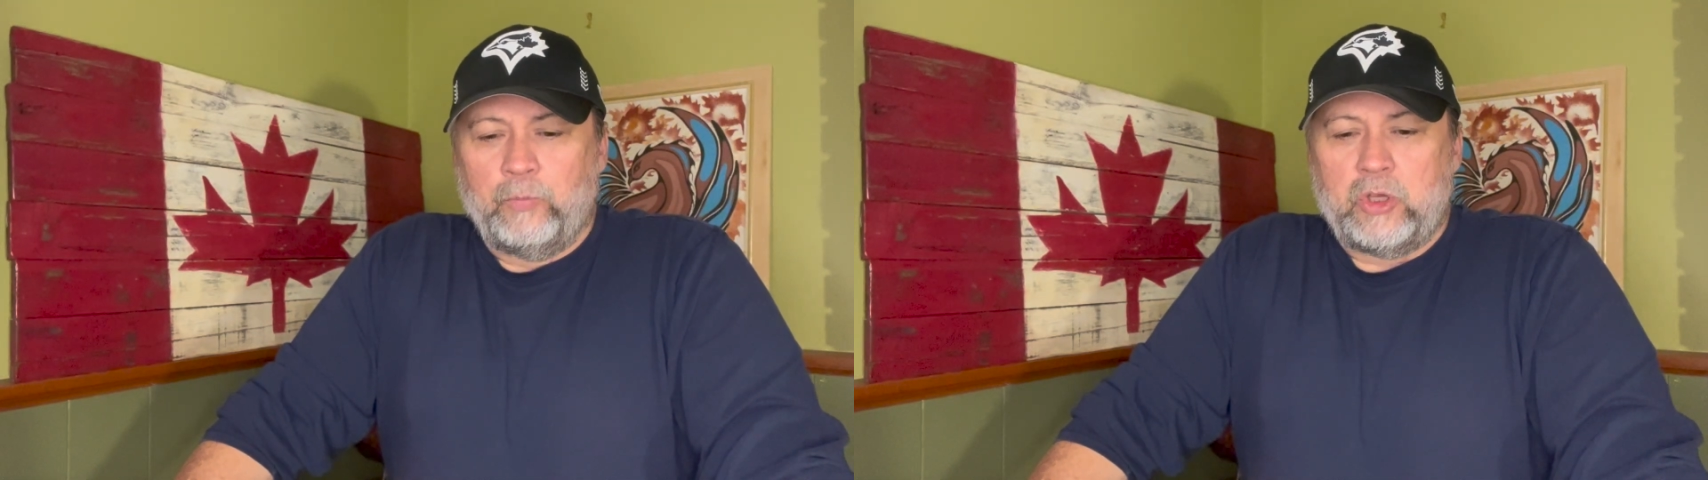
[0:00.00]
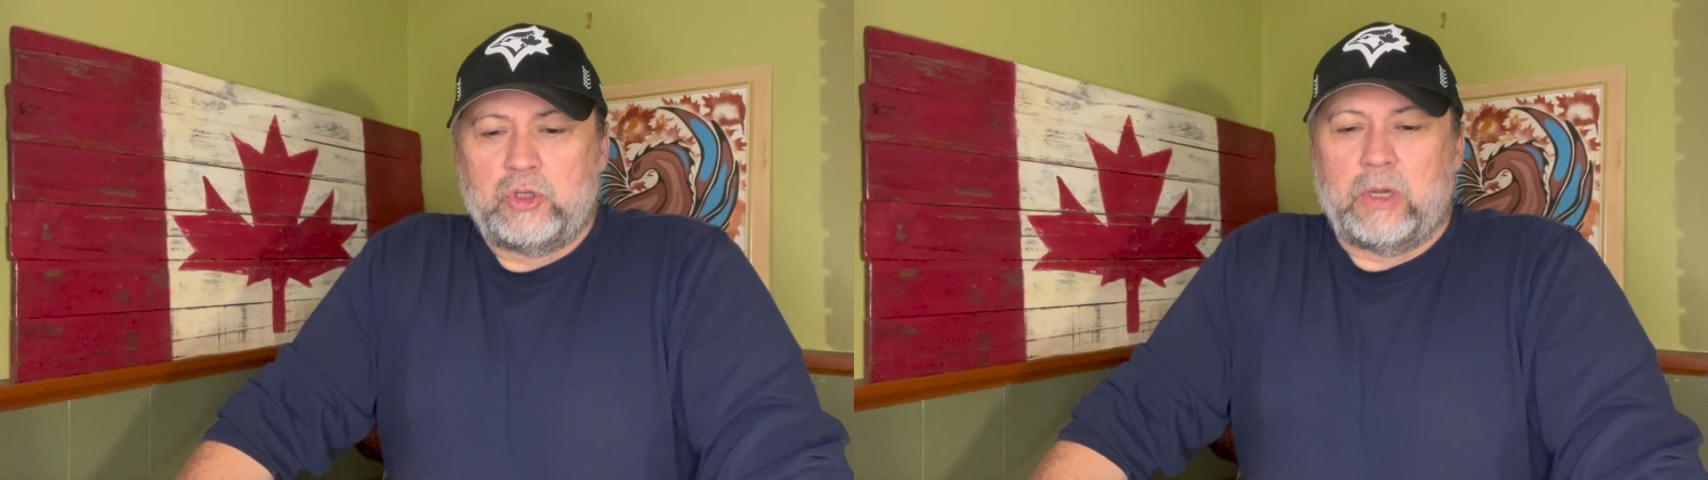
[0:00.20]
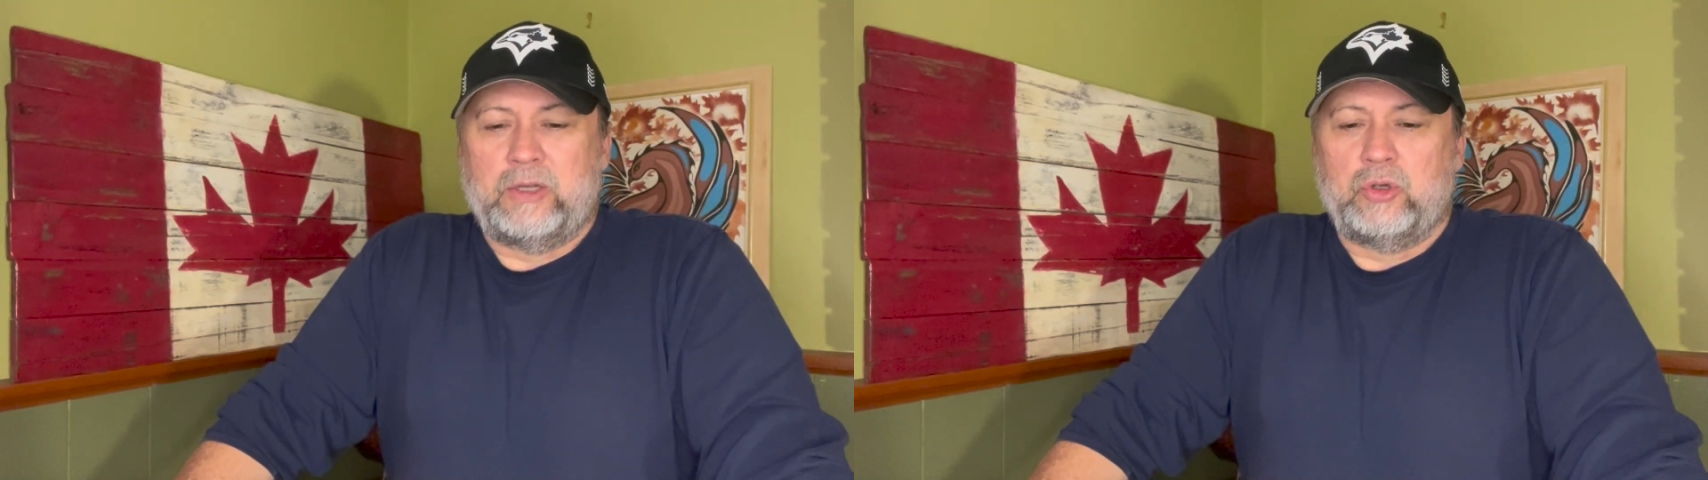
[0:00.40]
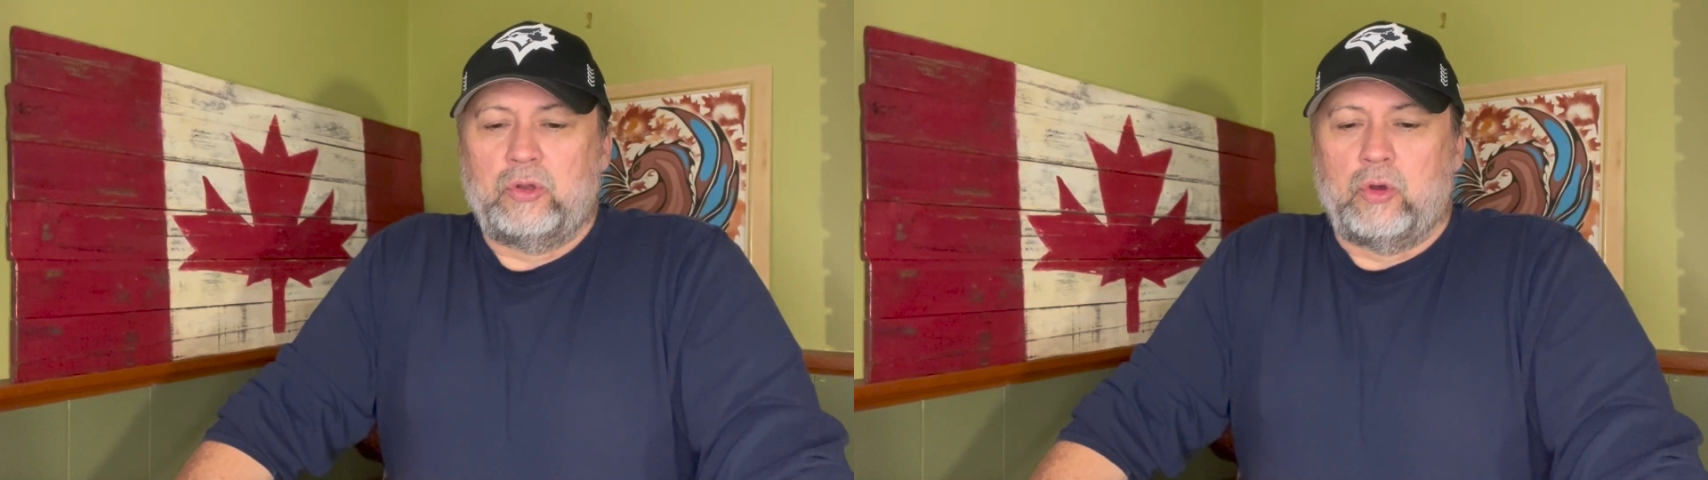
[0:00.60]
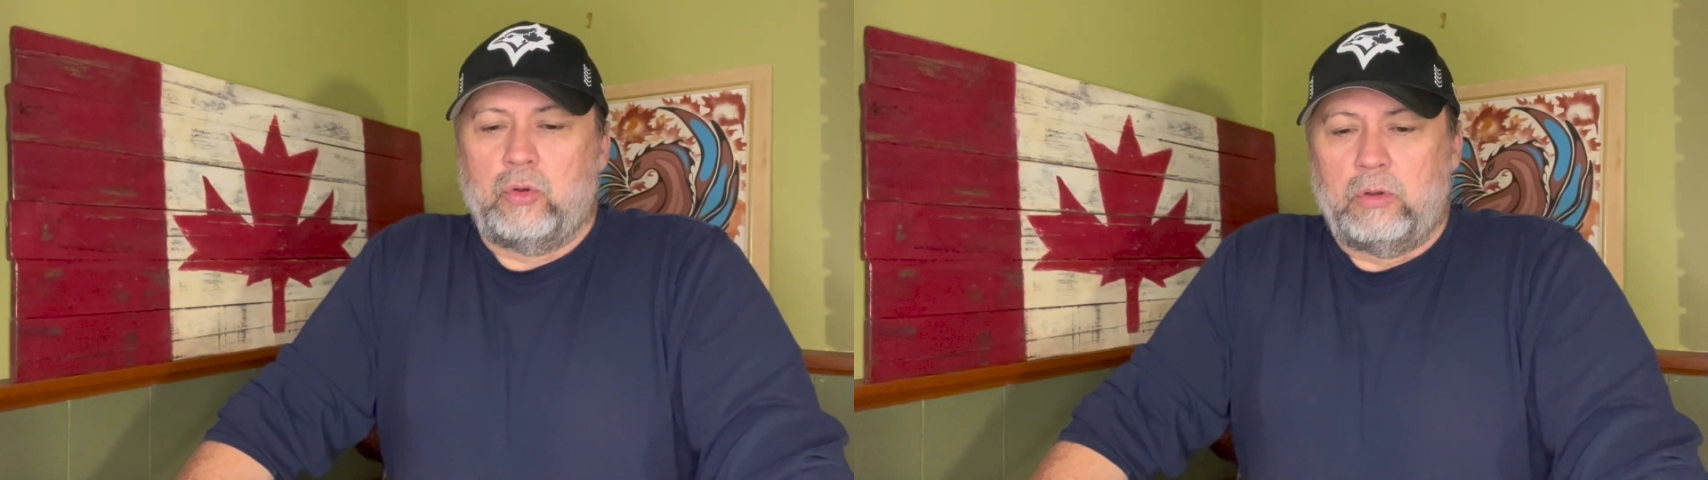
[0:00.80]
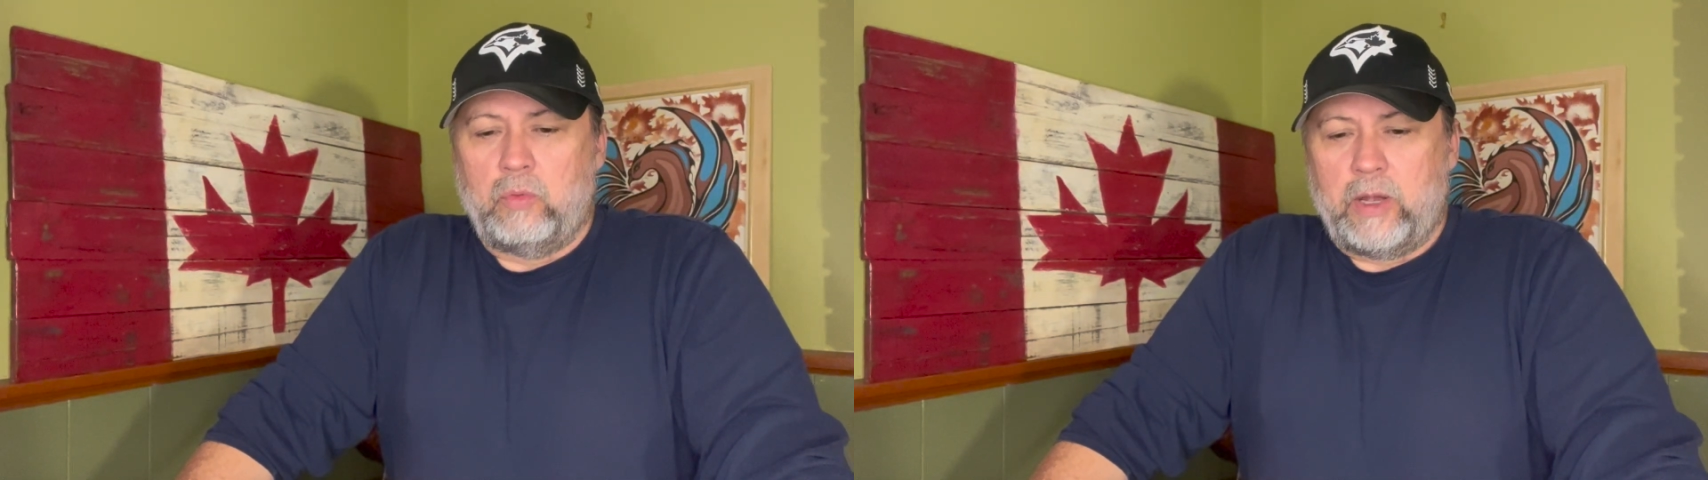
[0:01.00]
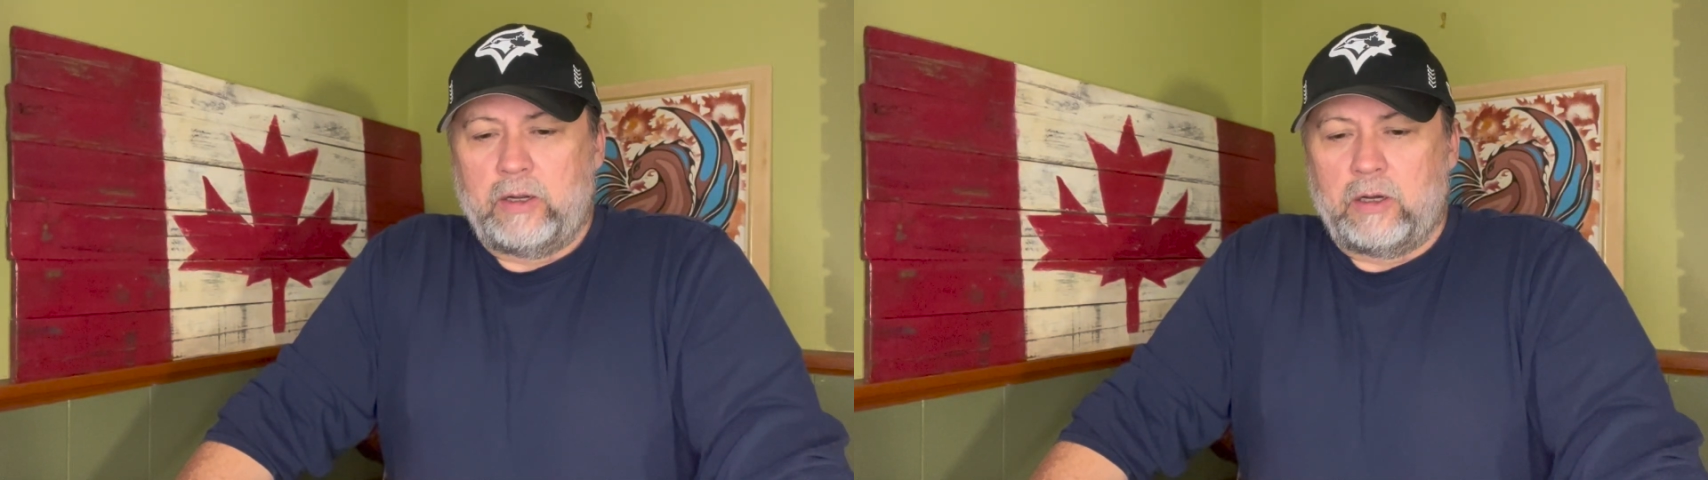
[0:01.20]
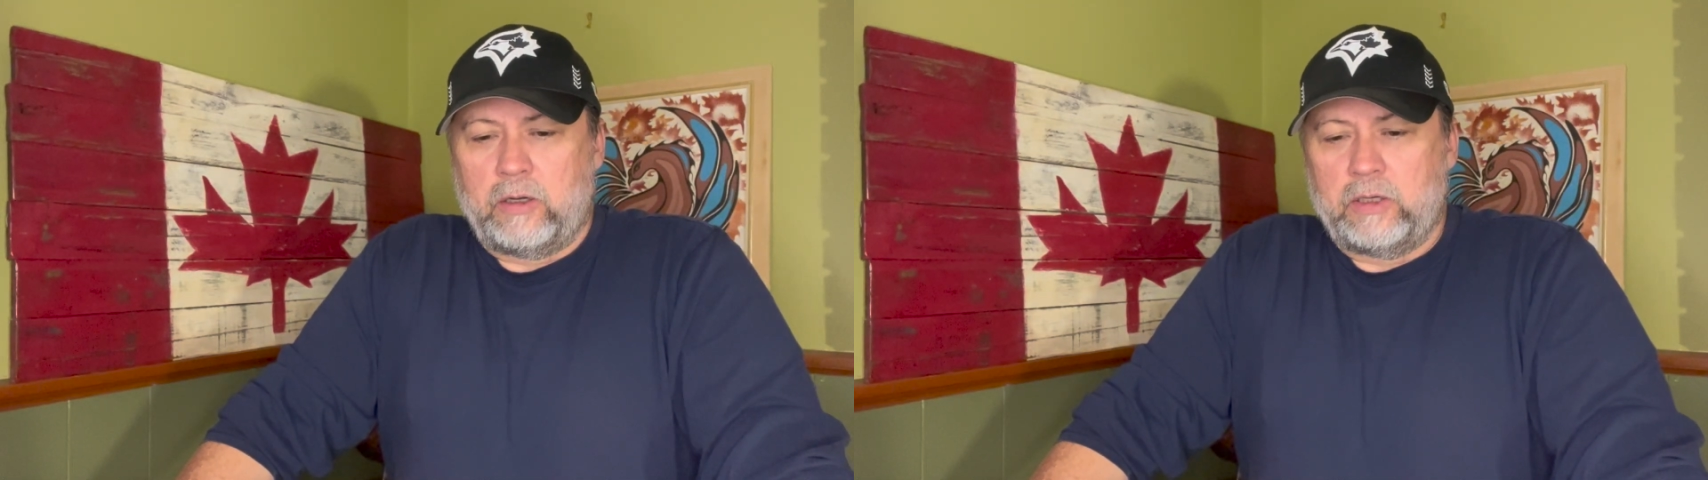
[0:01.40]
So I took the whole
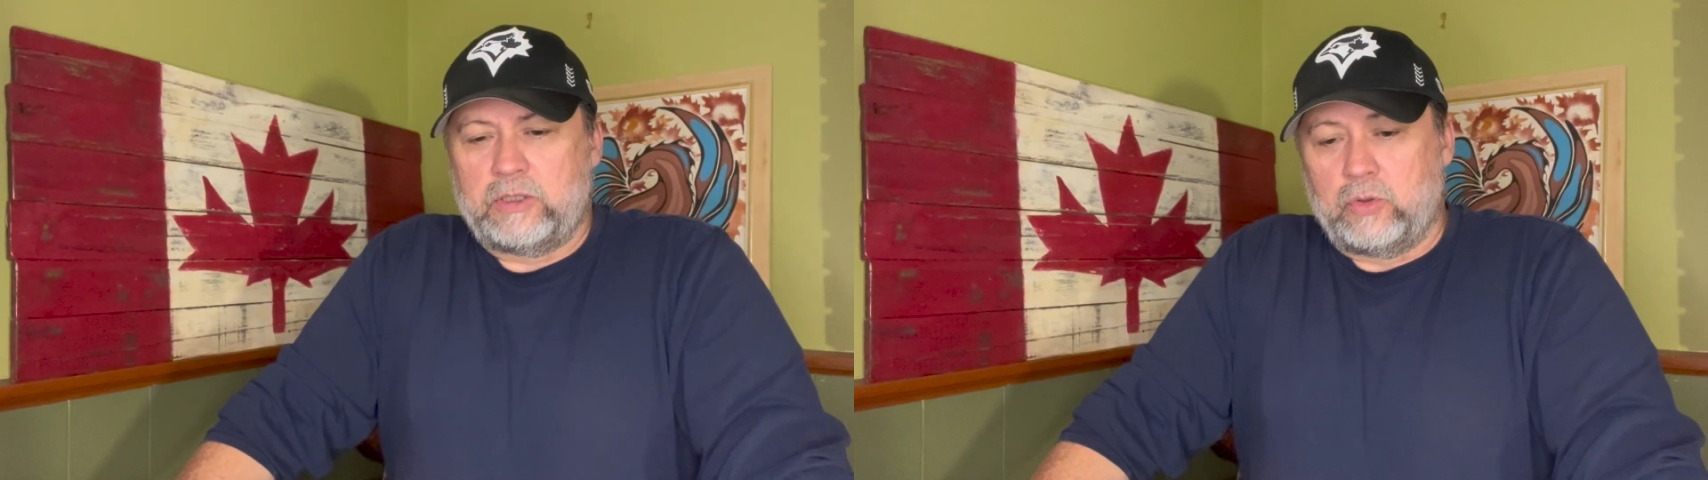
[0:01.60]
wire harness,